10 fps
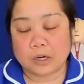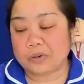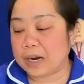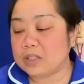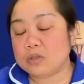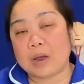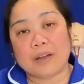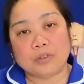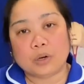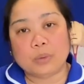Right, so
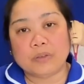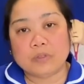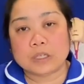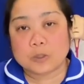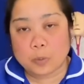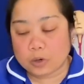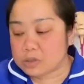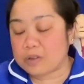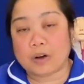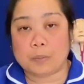after we've disposed
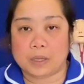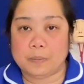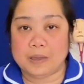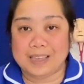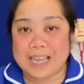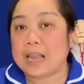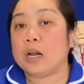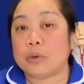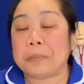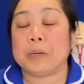of our PPE and
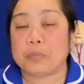equipment